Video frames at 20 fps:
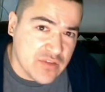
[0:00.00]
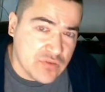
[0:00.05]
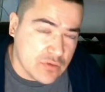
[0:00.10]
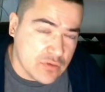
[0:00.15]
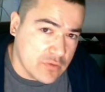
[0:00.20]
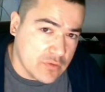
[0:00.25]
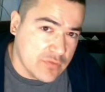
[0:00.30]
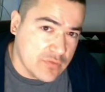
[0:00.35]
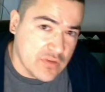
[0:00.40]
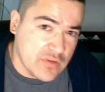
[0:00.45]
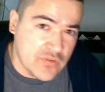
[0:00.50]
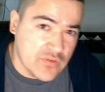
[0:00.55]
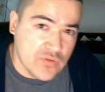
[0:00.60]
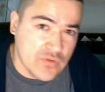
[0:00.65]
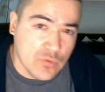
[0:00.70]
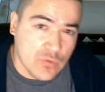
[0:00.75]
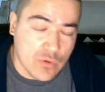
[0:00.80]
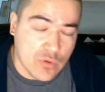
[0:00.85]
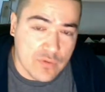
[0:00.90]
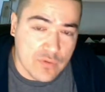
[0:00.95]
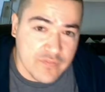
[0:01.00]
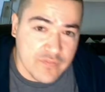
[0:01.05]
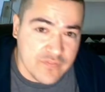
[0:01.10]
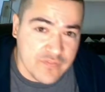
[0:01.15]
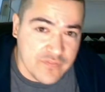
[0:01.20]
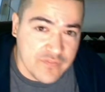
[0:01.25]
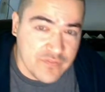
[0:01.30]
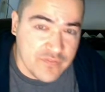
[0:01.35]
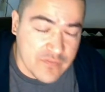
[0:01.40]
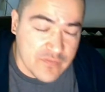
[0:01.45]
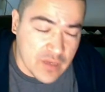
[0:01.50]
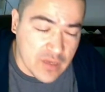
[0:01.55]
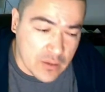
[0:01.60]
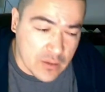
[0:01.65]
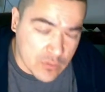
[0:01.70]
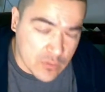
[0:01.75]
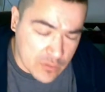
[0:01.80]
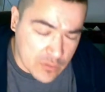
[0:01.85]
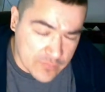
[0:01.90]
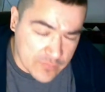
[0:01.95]
service or
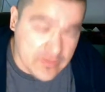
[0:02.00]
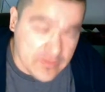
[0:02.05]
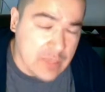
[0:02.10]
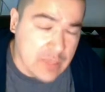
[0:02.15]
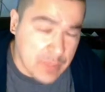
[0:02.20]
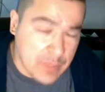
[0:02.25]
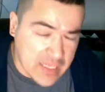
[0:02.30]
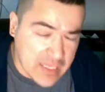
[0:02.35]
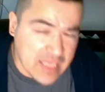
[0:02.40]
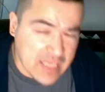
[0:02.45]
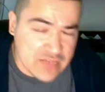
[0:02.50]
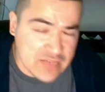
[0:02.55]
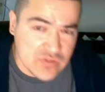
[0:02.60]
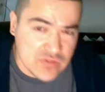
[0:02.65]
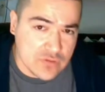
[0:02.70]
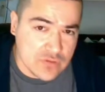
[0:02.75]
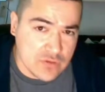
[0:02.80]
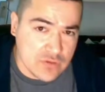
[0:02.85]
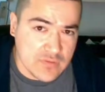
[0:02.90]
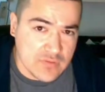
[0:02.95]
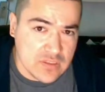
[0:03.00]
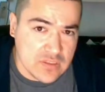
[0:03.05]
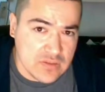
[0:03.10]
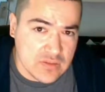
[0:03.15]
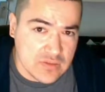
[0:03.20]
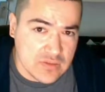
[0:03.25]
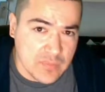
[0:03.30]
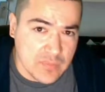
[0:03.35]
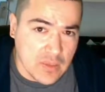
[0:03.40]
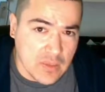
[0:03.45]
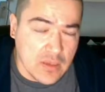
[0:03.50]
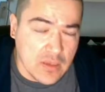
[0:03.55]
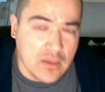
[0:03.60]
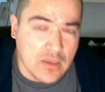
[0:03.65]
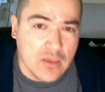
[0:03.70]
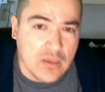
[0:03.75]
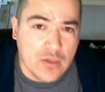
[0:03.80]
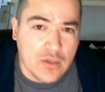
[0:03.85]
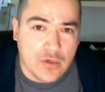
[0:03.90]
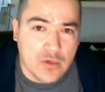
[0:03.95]
VPN service,
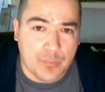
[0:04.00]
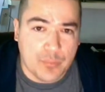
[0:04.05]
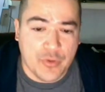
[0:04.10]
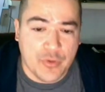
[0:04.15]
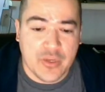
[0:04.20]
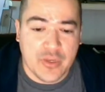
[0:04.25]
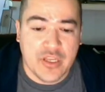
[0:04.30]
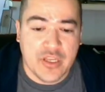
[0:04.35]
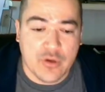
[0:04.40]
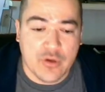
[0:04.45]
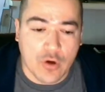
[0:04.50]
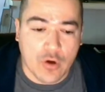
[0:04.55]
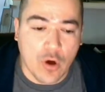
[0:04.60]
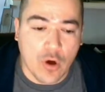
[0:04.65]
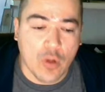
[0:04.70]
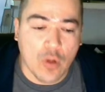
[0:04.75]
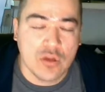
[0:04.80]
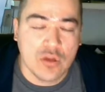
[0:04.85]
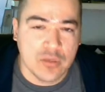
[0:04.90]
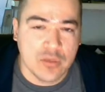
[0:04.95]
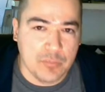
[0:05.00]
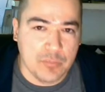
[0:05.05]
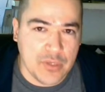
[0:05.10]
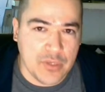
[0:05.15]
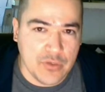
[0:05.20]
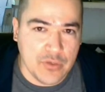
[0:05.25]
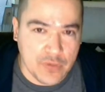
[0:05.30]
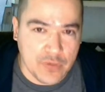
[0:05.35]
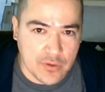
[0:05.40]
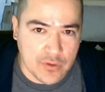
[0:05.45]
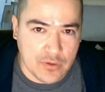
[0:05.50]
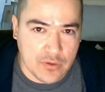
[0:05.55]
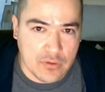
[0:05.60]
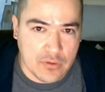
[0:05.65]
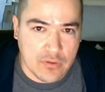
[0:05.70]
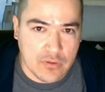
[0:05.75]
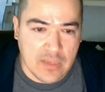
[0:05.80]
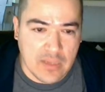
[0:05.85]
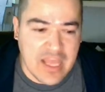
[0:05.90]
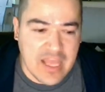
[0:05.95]
you're putting your whole computer
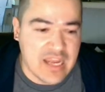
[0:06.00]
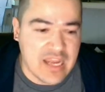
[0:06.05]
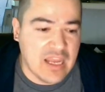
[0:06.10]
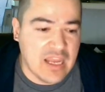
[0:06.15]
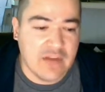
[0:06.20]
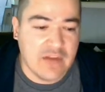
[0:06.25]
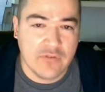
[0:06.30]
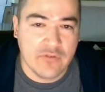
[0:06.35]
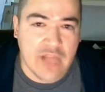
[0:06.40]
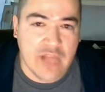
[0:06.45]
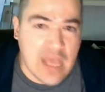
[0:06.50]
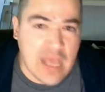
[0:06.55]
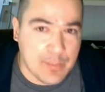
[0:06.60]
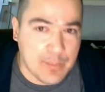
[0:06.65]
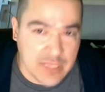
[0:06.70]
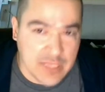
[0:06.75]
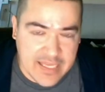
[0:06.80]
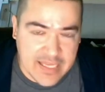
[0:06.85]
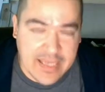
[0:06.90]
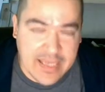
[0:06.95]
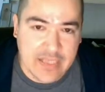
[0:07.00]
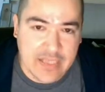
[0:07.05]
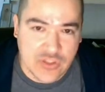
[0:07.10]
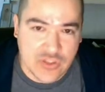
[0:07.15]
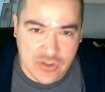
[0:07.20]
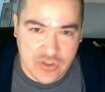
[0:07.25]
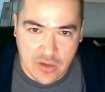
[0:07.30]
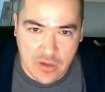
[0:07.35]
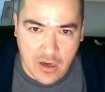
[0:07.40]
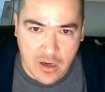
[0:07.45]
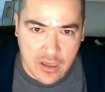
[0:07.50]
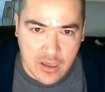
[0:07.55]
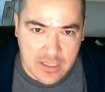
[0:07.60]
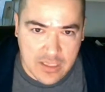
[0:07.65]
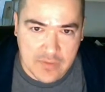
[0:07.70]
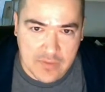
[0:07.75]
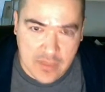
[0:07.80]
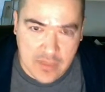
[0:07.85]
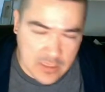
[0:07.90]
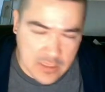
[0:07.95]
and every application on
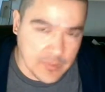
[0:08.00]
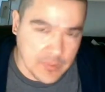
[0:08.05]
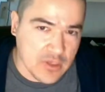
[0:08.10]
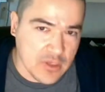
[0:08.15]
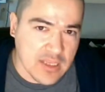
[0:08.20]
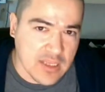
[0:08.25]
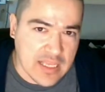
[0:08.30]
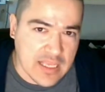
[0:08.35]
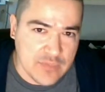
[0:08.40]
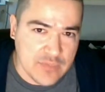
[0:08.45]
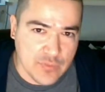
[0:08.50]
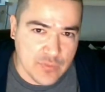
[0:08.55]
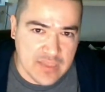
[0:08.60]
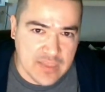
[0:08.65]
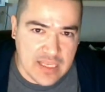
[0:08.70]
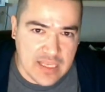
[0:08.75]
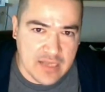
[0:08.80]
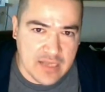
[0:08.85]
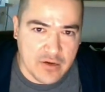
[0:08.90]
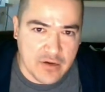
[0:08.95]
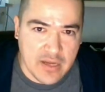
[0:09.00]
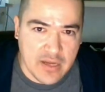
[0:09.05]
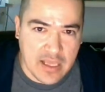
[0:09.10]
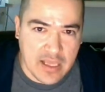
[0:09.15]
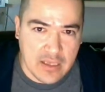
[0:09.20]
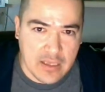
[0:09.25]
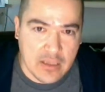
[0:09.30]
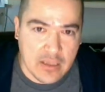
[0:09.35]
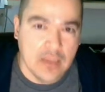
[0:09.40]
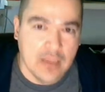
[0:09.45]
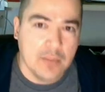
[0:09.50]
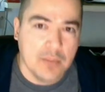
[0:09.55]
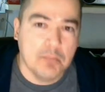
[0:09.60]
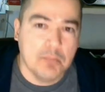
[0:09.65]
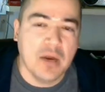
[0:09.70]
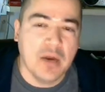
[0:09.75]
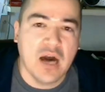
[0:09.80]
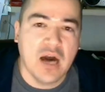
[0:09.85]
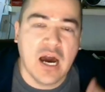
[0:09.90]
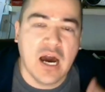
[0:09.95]
it that communicates with the internet
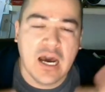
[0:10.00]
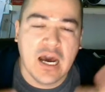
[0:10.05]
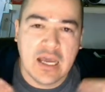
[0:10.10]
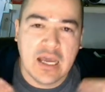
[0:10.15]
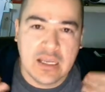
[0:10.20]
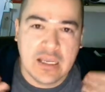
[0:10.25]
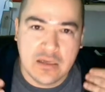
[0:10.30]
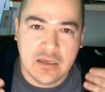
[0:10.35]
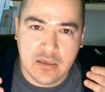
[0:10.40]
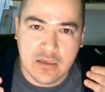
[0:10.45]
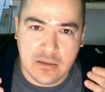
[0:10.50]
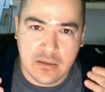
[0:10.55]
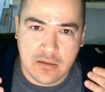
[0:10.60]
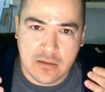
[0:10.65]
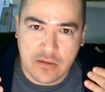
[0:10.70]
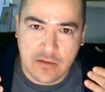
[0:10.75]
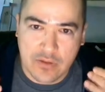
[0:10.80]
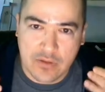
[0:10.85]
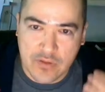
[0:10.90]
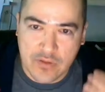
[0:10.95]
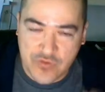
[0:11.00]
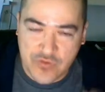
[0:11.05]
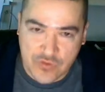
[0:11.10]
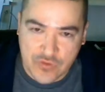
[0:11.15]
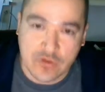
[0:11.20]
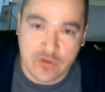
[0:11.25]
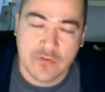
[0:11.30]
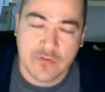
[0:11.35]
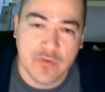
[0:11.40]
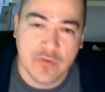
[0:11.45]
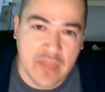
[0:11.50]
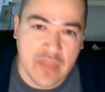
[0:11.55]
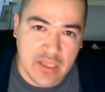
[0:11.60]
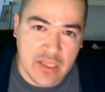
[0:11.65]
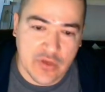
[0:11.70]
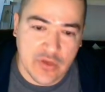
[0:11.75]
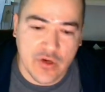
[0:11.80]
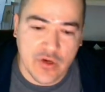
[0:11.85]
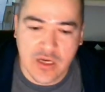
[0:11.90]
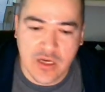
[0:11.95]
behind the server that
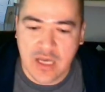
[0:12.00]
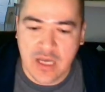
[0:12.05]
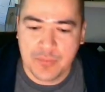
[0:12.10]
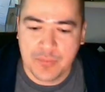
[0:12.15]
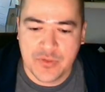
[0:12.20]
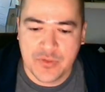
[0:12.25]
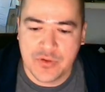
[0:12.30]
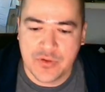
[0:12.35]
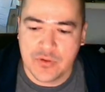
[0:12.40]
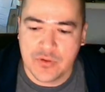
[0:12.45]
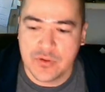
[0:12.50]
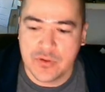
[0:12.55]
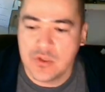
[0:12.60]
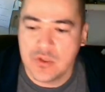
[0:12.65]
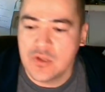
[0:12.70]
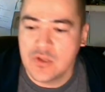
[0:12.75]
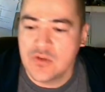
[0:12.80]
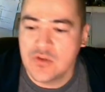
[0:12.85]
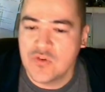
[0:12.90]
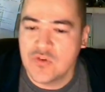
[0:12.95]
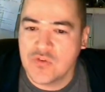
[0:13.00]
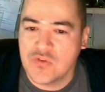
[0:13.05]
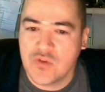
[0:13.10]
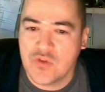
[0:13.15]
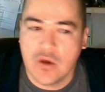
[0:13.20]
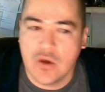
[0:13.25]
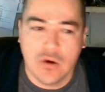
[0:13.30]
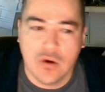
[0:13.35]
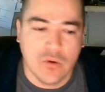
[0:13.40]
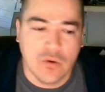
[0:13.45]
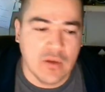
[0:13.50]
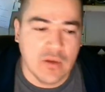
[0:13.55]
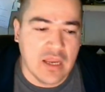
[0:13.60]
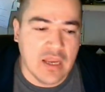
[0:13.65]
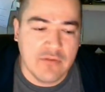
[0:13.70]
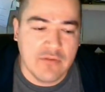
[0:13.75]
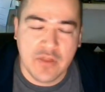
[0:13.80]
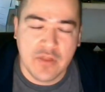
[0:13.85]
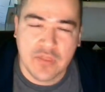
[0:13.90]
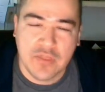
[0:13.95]
you hook up to. So
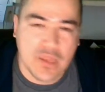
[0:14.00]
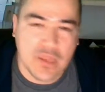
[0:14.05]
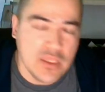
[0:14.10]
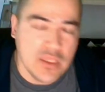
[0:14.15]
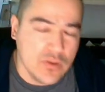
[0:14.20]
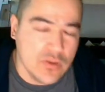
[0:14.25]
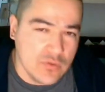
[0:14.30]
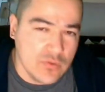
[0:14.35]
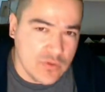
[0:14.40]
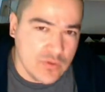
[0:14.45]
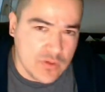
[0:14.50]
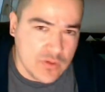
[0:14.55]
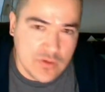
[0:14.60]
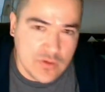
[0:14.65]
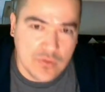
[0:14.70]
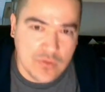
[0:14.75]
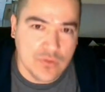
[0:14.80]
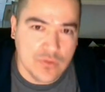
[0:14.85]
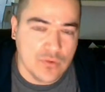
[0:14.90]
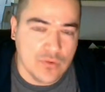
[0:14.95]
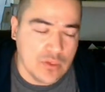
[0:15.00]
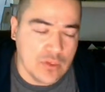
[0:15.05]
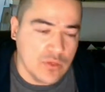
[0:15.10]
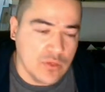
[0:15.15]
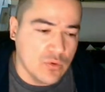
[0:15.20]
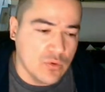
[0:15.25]
everything you do,